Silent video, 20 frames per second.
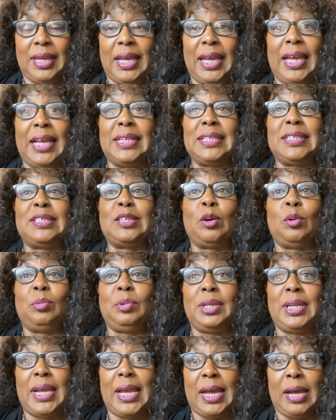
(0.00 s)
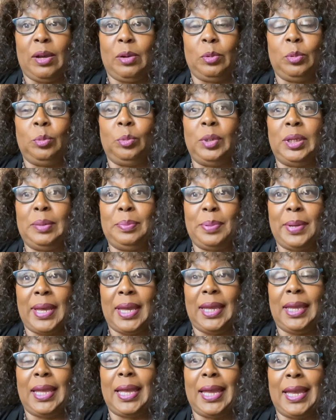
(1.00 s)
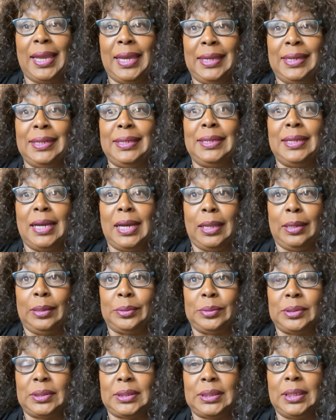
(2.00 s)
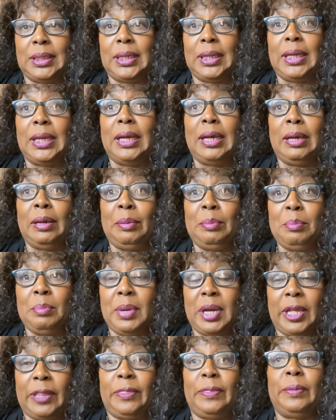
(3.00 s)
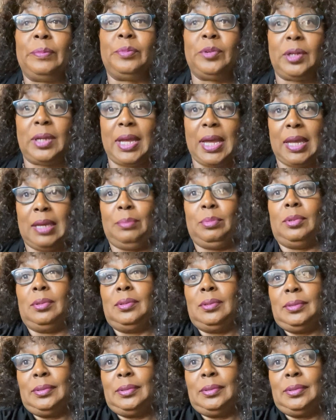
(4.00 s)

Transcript: And so now we pay $80 a month per cable.